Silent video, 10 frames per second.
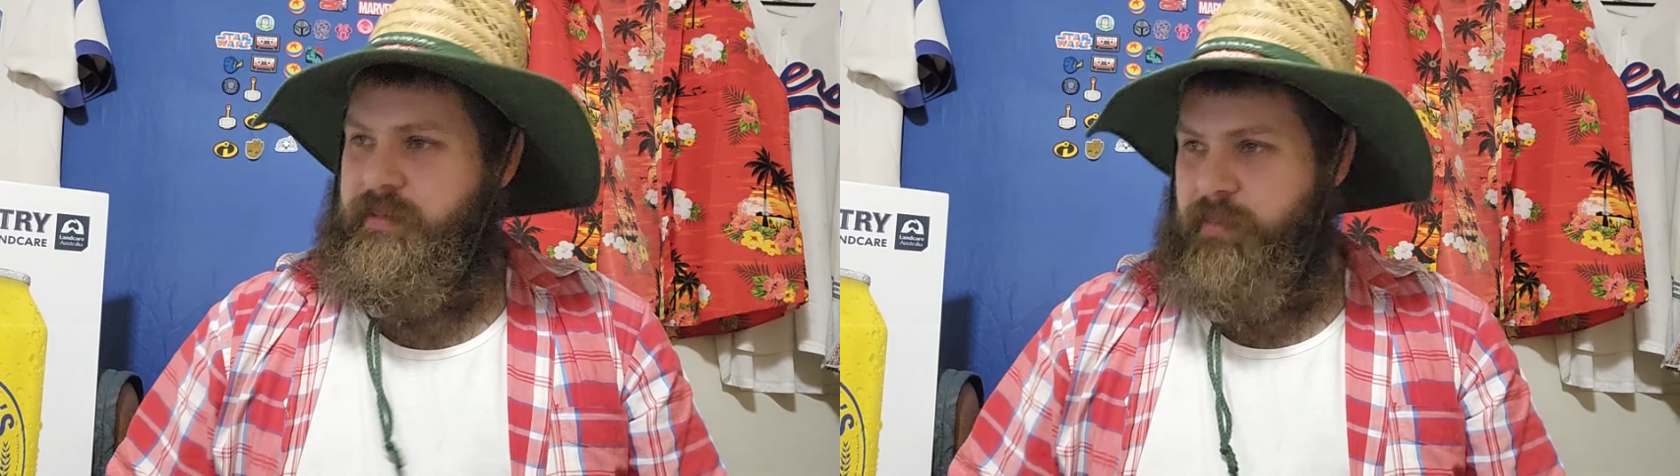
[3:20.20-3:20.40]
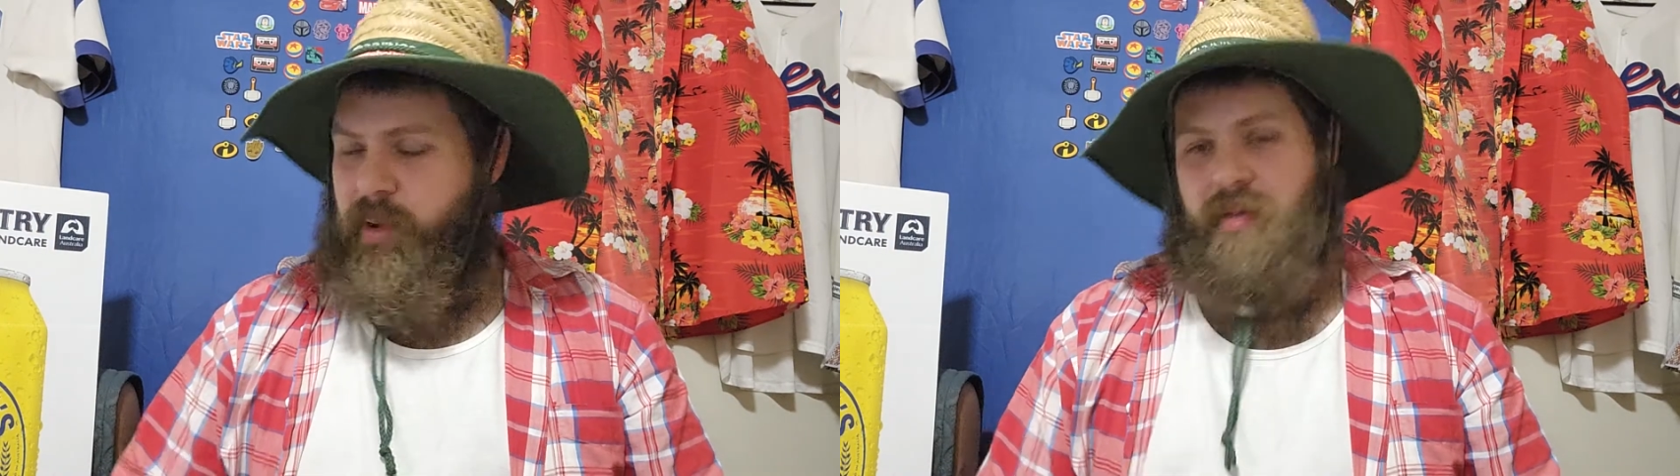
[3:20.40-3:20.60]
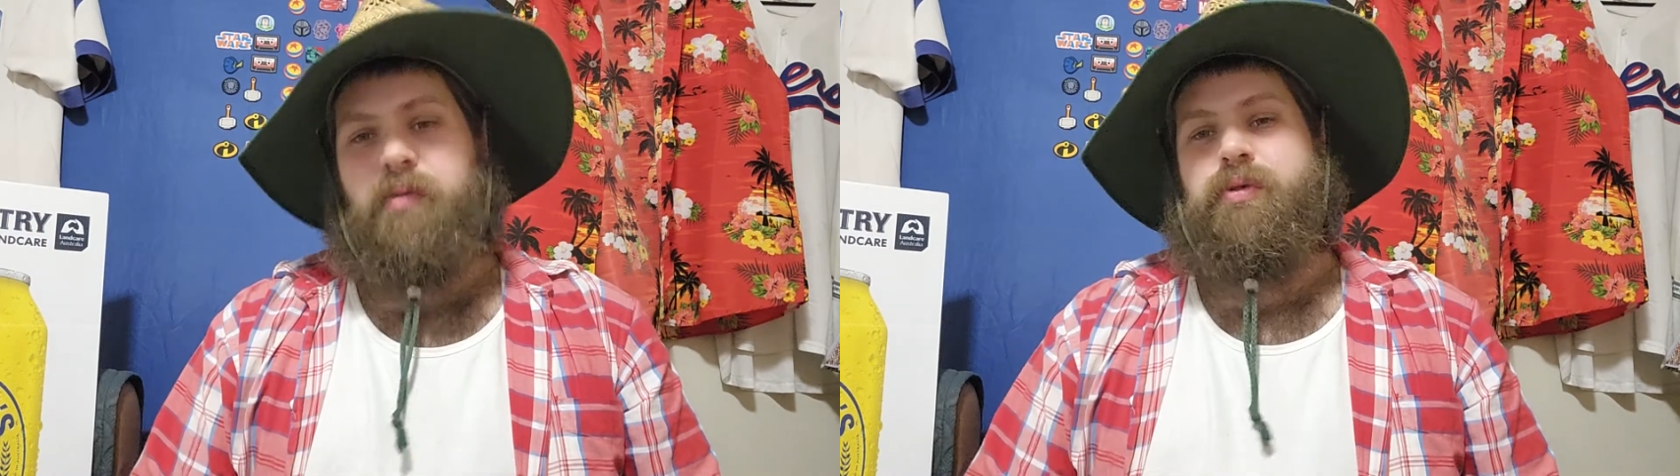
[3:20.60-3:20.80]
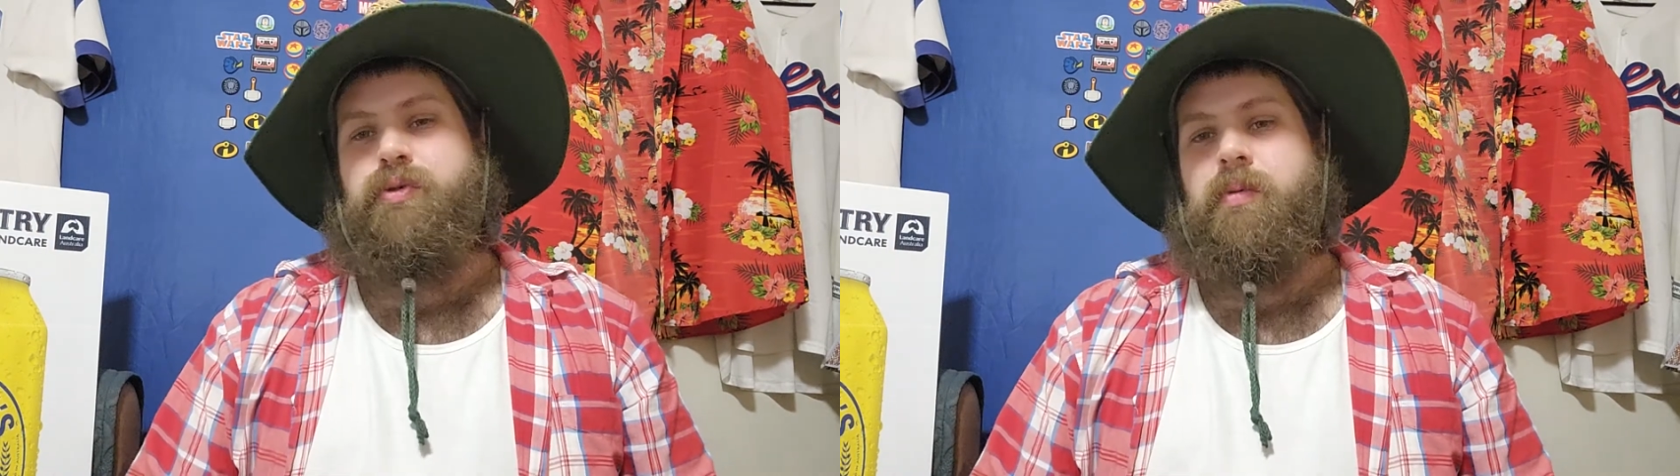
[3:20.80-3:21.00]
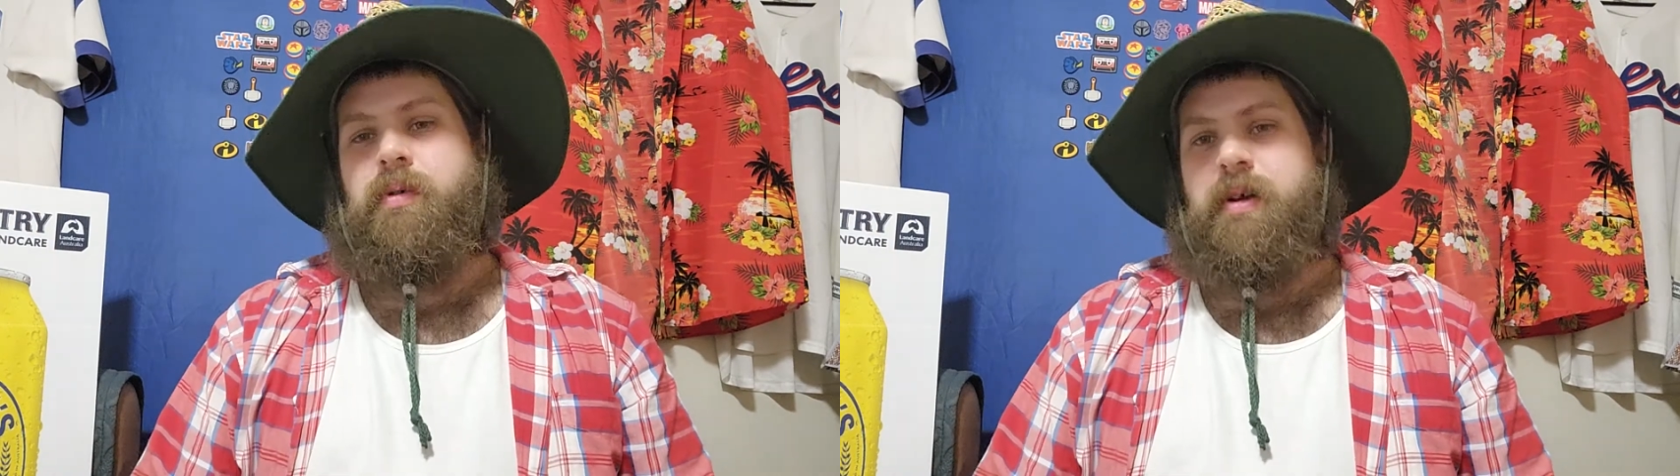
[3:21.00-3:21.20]
Mow the lawn
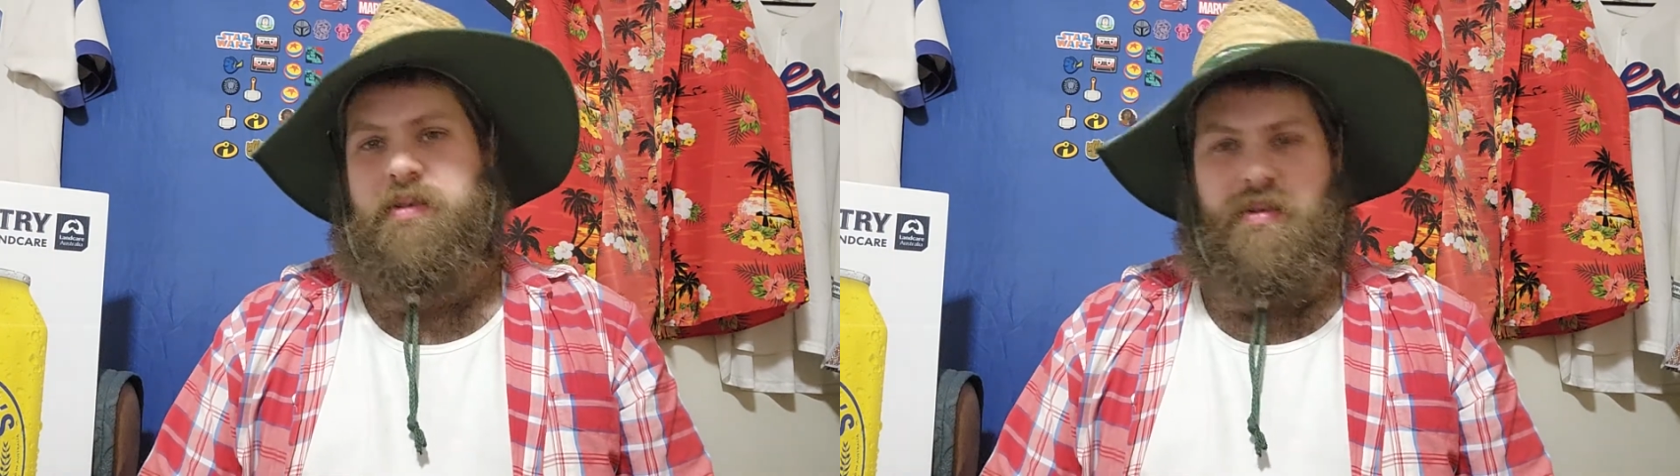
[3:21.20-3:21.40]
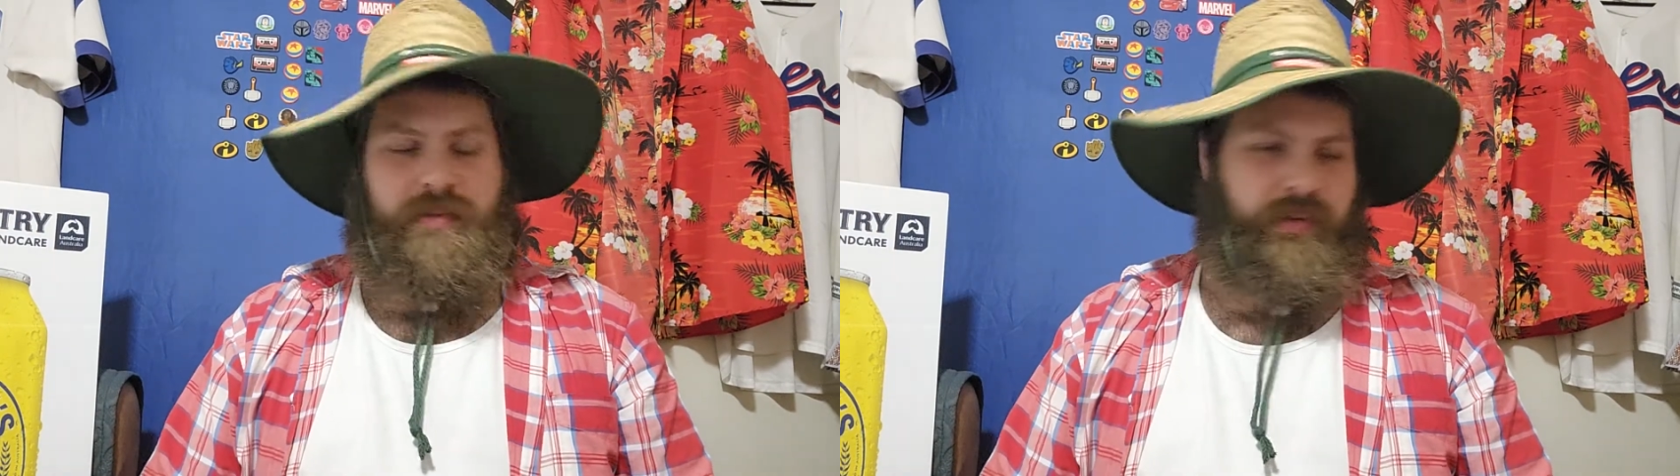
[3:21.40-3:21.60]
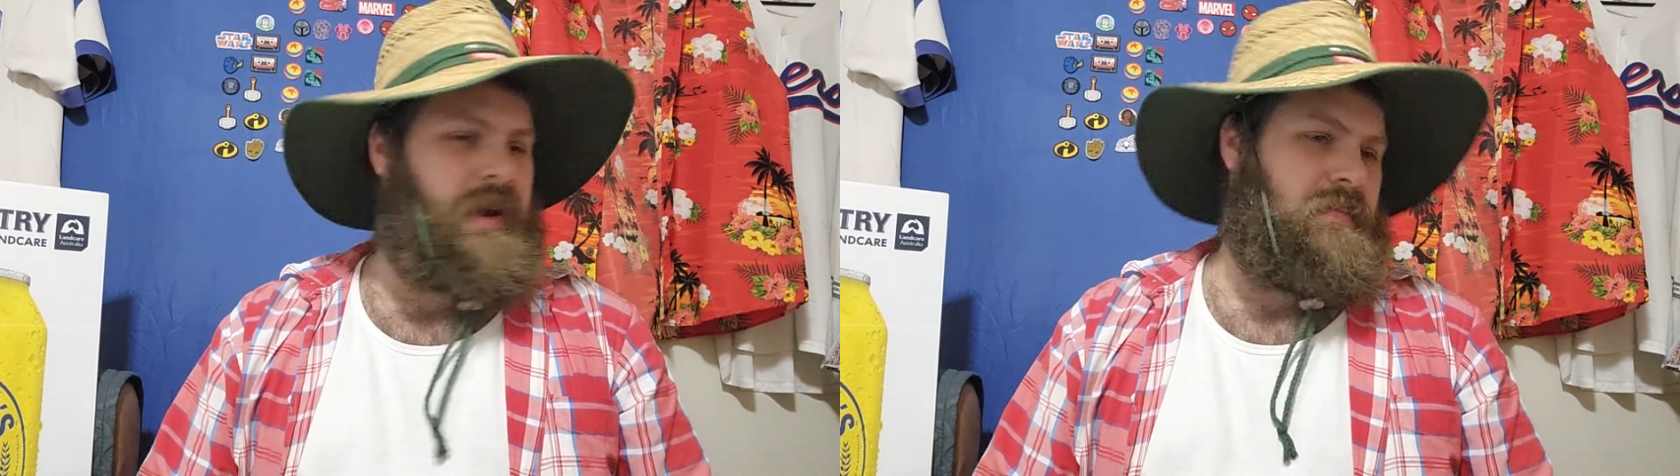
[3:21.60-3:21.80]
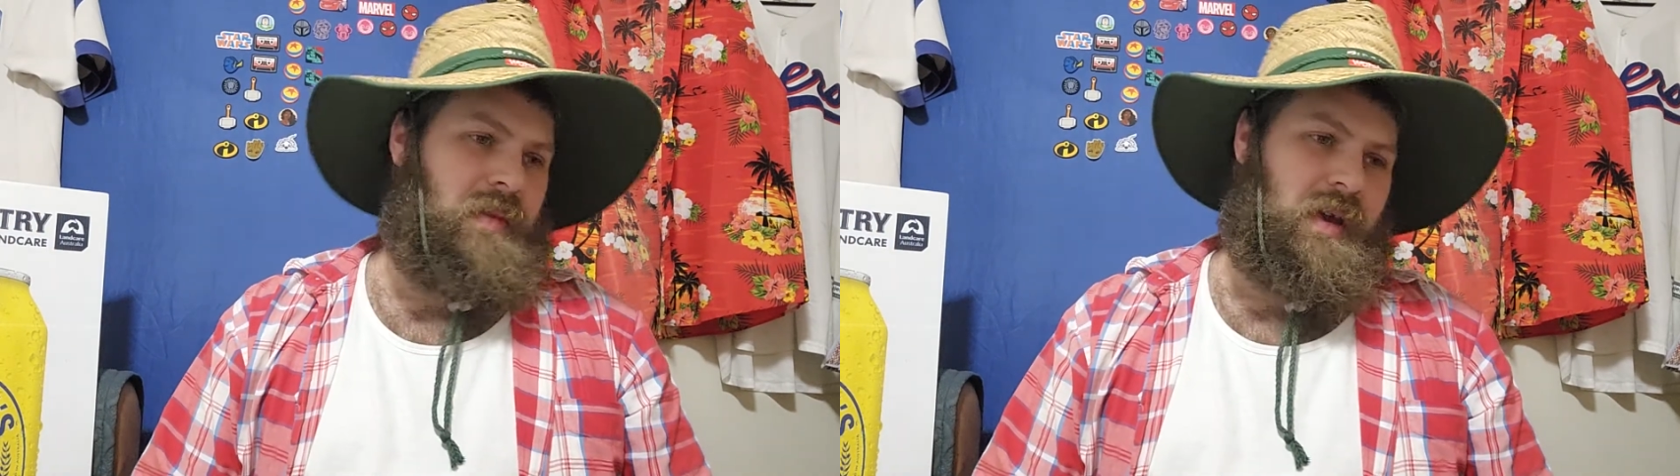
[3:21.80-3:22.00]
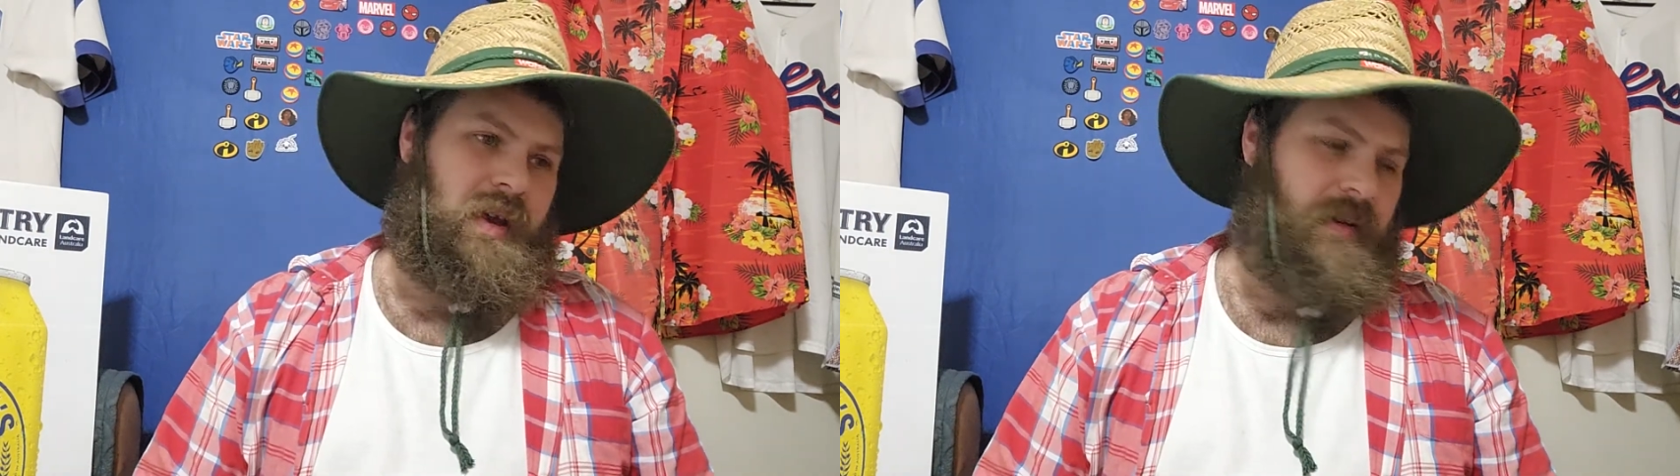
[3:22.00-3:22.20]
twice. Drink
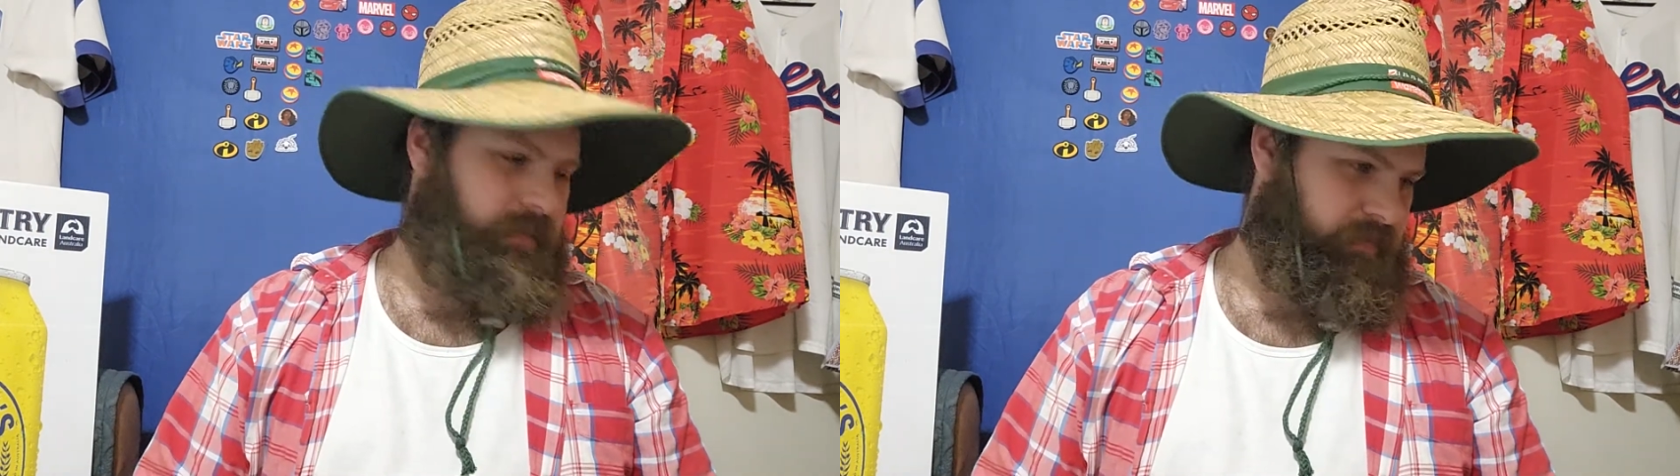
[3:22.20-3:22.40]
beer.